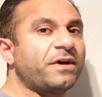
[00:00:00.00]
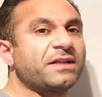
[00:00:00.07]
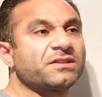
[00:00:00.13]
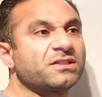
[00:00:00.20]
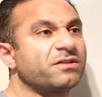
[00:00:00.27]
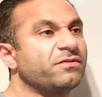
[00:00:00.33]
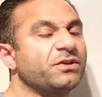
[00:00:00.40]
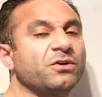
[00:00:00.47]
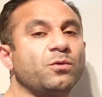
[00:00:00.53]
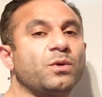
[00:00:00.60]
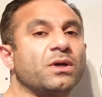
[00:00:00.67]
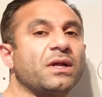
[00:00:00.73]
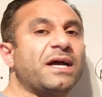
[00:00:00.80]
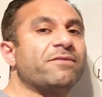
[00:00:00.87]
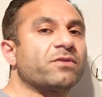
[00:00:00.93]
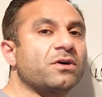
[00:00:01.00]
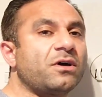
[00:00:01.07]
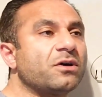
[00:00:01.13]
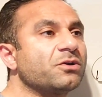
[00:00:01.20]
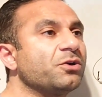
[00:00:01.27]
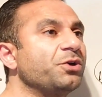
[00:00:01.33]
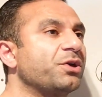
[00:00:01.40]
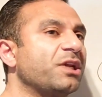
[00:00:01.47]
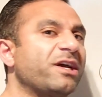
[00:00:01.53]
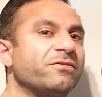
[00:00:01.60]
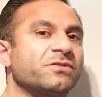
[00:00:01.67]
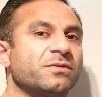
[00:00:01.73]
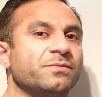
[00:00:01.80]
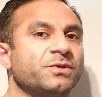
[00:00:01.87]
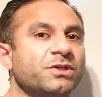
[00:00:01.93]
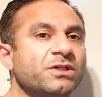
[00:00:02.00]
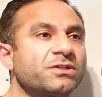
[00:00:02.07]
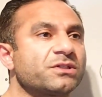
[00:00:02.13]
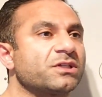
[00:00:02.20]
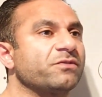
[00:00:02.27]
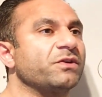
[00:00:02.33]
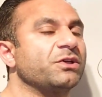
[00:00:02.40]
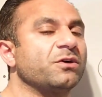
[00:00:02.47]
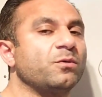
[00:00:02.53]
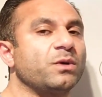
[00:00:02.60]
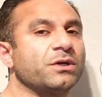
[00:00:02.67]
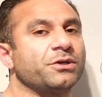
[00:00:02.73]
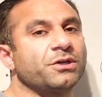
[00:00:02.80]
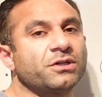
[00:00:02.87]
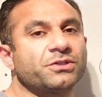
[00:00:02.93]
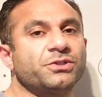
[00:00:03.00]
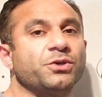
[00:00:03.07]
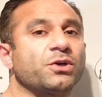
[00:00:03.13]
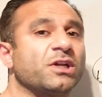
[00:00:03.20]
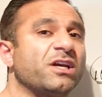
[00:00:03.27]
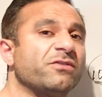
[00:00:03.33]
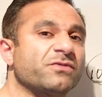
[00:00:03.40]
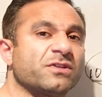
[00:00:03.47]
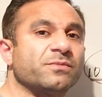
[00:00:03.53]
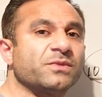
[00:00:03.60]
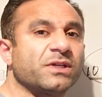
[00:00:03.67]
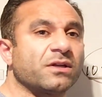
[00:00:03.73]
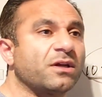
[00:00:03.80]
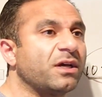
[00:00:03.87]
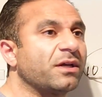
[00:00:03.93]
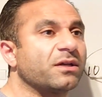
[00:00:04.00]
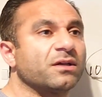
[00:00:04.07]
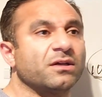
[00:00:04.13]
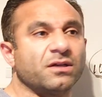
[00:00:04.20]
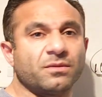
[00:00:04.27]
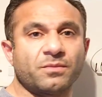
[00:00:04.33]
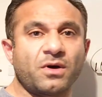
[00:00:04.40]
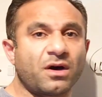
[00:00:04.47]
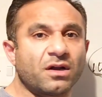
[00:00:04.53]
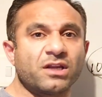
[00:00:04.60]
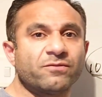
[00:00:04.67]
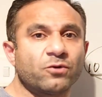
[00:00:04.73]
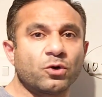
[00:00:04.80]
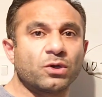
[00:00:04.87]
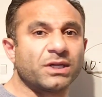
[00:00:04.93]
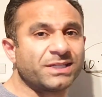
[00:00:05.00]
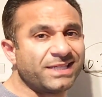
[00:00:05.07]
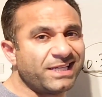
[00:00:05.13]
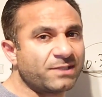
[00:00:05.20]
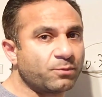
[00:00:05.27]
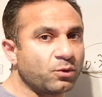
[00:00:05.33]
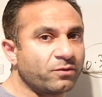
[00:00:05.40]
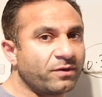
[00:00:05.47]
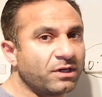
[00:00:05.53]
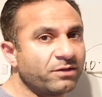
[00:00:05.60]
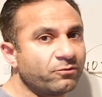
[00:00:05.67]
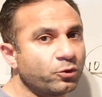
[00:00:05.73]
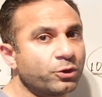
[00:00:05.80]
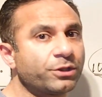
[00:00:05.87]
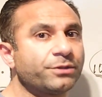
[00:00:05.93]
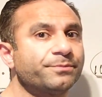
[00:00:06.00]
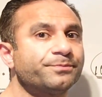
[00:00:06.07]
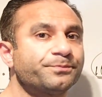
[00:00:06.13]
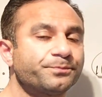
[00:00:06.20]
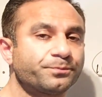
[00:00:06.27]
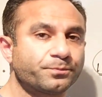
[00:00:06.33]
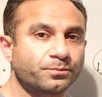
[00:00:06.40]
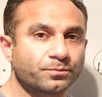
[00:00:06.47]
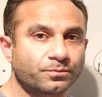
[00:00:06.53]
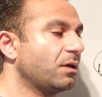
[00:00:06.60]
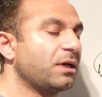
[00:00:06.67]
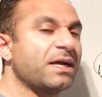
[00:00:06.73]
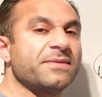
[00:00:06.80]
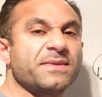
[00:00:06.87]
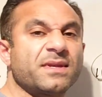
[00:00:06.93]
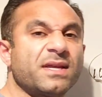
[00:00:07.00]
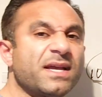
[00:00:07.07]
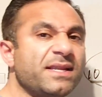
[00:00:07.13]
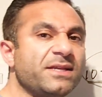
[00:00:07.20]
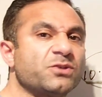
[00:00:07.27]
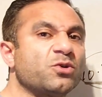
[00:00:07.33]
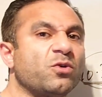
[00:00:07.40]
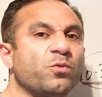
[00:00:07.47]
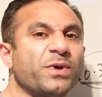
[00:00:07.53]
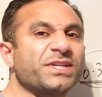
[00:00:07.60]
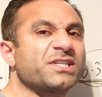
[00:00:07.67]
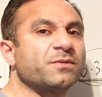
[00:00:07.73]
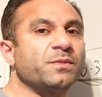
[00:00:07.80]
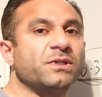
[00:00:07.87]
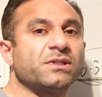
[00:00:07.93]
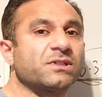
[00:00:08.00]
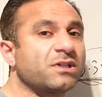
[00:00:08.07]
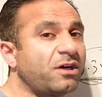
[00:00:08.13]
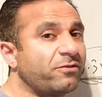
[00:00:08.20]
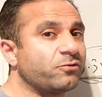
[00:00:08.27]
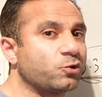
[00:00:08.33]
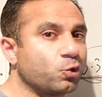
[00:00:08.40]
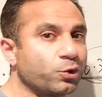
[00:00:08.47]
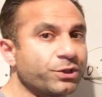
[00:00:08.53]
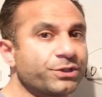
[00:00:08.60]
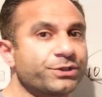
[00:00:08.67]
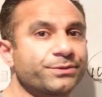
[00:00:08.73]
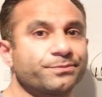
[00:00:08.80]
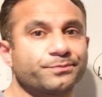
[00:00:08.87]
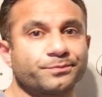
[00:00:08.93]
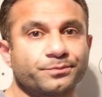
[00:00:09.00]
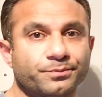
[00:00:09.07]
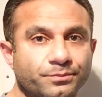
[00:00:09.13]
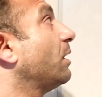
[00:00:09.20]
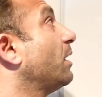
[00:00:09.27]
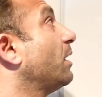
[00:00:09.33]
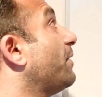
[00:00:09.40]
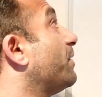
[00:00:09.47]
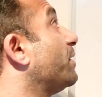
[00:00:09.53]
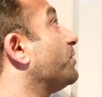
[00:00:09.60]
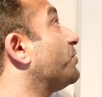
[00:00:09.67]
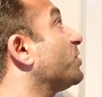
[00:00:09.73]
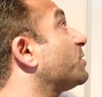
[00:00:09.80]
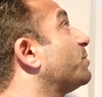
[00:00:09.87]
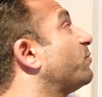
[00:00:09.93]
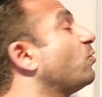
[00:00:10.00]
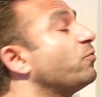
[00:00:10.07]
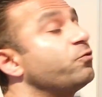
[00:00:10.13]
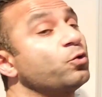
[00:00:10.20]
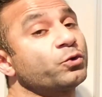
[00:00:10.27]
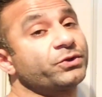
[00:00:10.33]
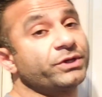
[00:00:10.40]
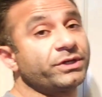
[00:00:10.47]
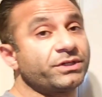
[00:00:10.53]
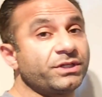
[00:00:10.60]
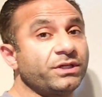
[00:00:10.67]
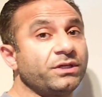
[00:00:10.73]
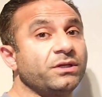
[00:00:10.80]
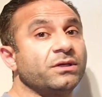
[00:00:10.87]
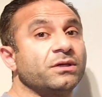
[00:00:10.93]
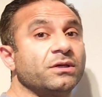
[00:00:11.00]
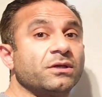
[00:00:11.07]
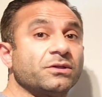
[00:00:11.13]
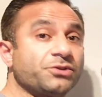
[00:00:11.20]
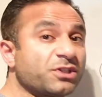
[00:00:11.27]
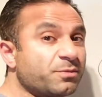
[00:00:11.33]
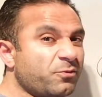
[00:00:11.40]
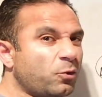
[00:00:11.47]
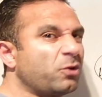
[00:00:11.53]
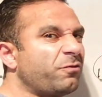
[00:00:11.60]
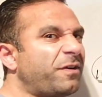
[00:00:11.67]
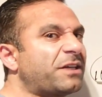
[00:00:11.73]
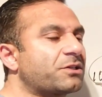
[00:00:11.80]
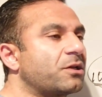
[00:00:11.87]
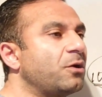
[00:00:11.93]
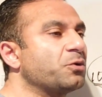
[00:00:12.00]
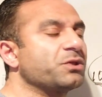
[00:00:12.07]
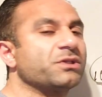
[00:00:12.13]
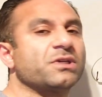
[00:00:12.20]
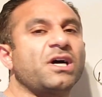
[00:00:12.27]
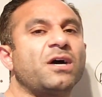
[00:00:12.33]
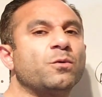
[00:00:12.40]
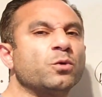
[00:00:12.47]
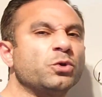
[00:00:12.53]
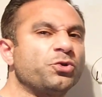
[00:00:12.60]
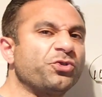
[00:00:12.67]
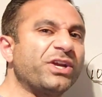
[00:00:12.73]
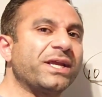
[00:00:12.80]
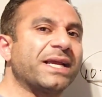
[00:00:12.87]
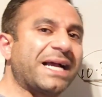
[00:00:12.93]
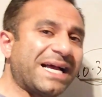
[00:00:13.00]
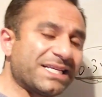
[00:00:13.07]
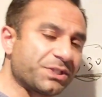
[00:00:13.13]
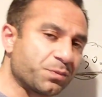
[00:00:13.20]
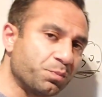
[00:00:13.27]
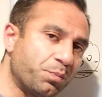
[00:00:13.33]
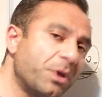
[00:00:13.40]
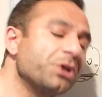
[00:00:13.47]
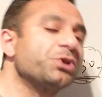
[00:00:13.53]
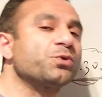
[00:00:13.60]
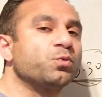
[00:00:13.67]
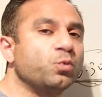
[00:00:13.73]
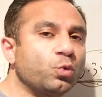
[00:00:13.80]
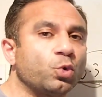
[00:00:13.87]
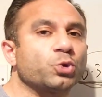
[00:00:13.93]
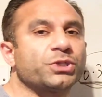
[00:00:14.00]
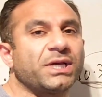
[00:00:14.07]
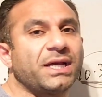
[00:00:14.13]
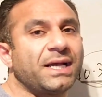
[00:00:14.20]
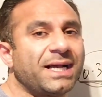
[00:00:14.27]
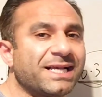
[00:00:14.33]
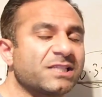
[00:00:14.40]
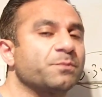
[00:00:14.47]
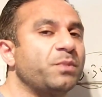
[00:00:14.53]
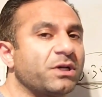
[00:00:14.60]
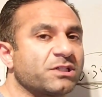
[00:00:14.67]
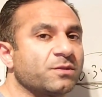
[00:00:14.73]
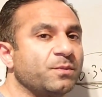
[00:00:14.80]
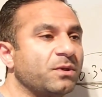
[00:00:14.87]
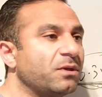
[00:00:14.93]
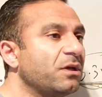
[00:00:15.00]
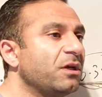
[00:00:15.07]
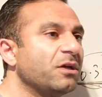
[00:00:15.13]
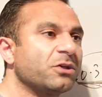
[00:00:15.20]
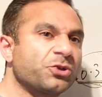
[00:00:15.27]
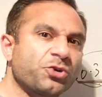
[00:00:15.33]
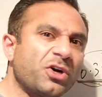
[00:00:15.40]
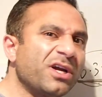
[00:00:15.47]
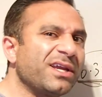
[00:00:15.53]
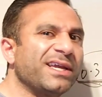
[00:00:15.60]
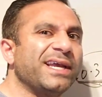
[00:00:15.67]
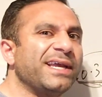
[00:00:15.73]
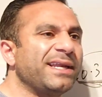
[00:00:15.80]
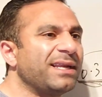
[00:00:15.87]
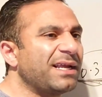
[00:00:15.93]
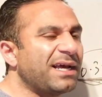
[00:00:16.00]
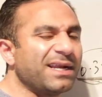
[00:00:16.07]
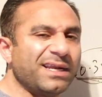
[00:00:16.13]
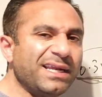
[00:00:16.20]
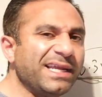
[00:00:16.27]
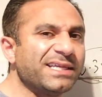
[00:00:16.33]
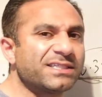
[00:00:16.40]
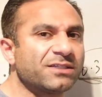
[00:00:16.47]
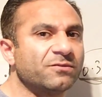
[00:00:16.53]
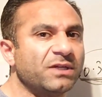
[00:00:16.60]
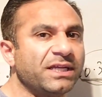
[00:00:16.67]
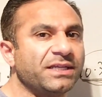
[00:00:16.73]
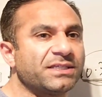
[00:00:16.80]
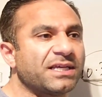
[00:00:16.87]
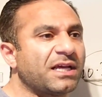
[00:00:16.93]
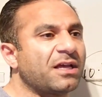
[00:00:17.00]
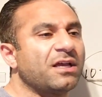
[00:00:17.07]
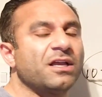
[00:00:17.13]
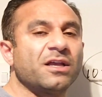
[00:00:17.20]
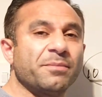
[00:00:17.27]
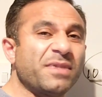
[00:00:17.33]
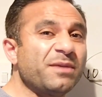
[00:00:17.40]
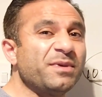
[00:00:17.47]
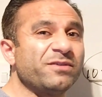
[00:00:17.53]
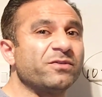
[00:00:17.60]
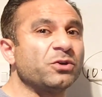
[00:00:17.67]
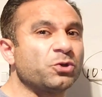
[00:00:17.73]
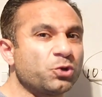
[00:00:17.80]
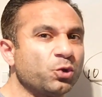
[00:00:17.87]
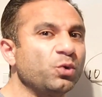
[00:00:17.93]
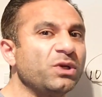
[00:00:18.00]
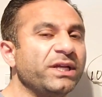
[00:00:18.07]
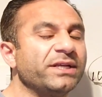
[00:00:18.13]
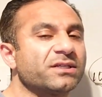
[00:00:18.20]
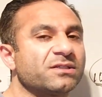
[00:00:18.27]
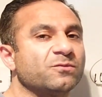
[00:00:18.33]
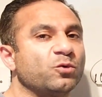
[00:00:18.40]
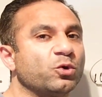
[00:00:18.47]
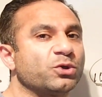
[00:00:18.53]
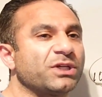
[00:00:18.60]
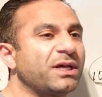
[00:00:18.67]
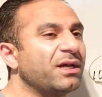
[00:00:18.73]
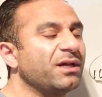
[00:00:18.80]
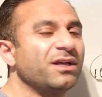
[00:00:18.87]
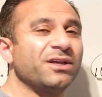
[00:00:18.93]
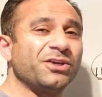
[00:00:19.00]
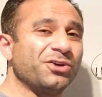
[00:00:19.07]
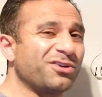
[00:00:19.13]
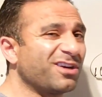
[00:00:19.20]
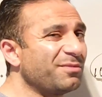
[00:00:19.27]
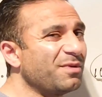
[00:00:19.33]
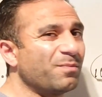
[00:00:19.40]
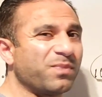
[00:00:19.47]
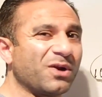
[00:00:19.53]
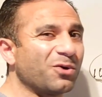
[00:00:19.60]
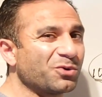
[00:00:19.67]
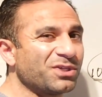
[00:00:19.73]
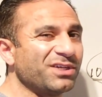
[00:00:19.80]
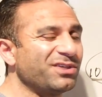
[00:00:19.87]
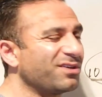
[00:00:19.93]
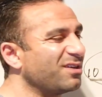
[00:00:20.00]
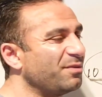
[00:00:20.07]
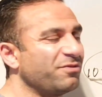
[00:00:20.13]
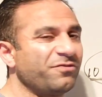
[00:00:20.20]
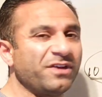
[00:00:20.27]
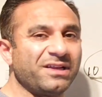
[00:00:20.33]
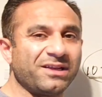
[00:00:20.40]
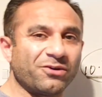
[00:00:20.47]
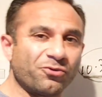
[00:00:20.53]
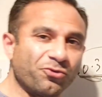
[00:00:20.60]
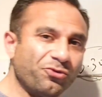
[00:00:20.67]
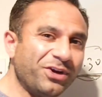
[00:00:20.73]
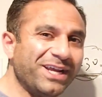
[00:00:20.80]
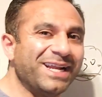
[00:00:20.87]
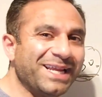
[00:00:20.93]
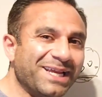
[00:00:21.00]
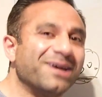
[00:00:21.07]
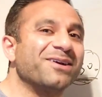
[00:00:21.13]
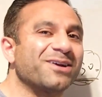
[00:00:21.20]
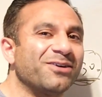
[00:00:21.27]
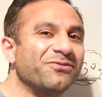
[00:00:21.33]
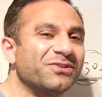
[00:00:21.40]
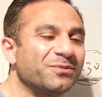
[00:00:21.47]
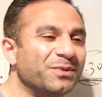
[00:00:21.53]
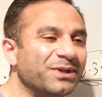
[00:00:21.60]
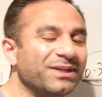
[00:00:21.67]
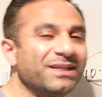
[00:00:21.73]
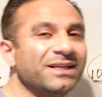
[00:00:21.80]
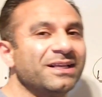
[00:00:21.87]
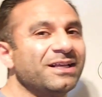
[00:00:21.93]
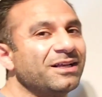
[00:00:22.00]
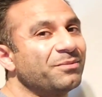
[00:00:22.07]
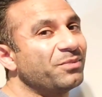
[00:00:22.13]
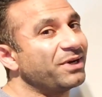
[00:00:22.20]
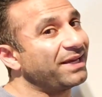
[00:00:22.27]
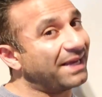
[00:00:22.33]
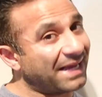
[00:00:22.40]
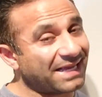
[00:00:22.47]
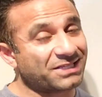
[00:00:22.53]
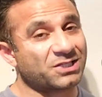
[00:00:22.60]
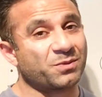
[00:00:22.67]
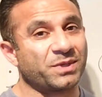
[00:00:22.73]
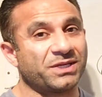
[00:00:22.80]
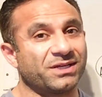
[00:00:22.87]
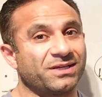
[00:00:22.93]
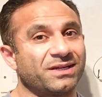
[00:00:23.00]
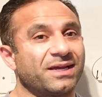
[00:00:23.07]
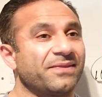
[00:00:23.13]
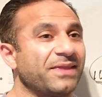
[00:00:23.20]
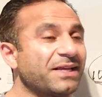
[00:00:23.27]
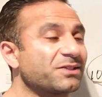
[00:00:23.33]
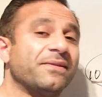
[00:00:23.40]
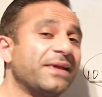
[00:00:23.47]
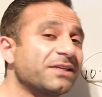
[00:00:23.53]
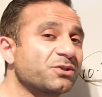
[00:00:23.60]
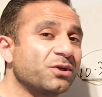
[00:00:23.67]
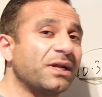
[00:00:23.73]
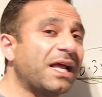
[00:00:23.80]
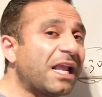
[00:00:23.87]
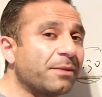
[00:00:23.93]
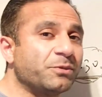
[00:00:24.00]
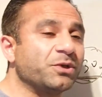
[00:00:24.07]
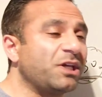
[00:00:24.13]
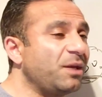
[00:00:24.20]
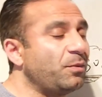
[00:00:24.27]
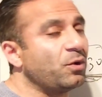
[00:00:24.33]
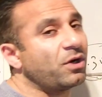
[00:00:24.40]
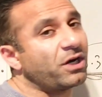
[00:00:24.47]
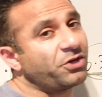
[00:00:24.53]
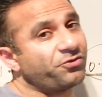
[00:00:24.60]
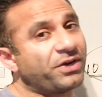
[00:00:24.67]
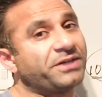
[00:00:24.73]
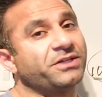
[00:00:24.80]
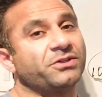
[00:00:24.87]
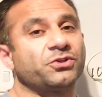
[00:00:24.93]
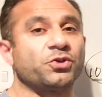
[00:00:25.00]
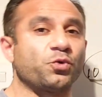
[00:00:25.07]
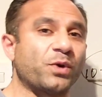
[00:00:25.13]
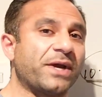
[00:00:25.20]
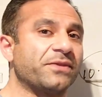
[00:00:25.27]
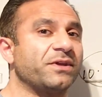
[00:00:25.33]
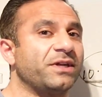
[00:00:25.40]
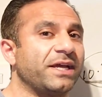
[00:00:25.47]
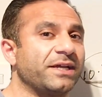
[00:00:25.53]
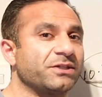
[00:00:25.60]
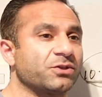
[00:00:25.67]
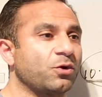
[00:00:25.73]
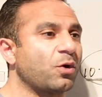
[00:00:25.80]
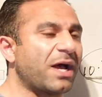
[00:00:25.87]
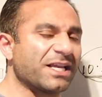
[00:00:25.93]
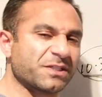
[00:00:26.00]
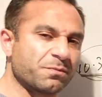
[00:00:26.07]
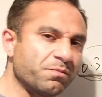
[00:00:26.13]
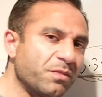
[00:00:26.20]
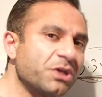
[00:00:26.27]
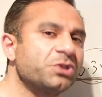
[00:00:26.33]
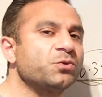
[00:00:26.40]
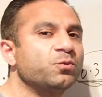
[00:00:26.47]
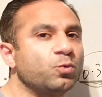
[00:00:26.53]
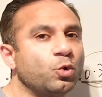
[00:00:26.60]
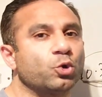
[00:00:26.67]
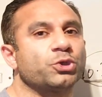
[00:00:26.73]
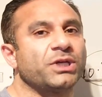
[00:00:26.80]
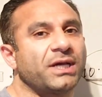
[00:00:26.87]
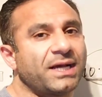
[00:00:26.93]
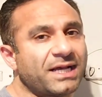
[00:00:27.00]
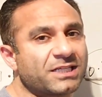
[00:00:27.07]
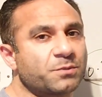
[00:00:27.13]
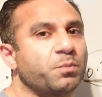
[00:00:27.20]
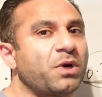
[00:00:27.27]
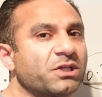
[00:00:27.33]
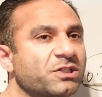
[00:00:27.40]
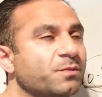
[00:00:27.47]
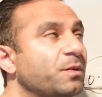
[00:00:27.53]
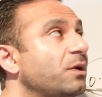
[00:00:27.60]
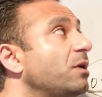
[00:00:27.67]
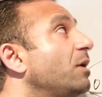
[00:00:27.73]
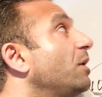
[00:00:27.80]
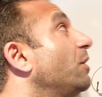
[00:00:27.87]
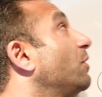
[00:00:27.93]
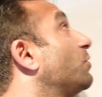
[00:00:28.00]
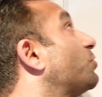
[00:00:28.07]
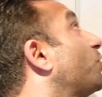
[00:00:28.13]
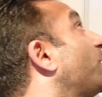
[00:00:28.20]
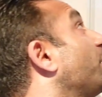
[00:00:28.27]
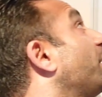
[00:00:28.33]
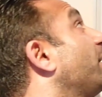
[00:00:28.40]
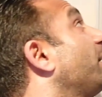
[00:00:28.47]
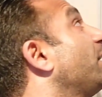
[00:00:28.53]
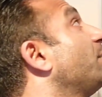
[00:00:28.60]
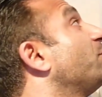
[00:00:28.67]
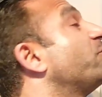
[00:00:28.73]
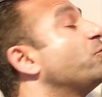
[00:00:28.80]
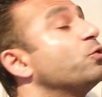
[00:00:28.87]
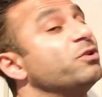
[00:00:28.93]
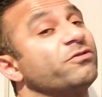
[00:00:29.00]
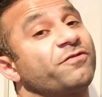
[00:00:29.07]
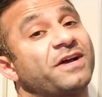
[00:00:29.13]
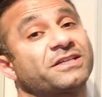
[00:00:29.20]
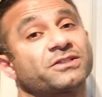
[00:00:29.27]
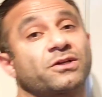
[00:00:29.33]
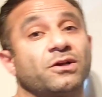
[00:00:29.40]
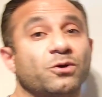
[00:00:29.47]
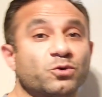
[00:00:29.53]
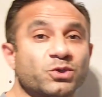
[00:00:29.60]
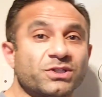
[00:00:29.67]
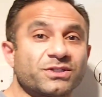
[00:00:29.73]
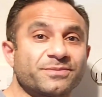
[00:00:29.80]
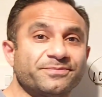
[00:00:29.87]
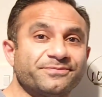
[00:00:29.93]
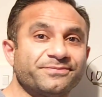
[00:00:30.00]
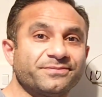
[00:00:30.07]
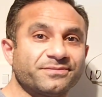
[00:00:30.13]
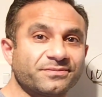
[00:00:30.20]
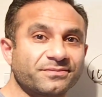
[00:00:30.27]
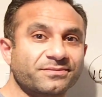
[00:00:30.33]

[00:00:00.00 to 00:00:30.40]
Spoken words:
Fats, if you don't want an avocado, you can have some nuts. If you don't want nuts, you can have something like olive oil, a teaspoon of olive oil, and then any sort of vegetables of choice. And then just before 4:30, just before the fast closes, I would drink as much water as possible. Try and get in at least a litre, maybe even 2 litres of water. You're going to be bloated, you're going to be feeling really uncomfortable, but it has to be done. And that's going to help to keep you hydrated throughout the day. So as much water as possible, try and get in before the fast closes.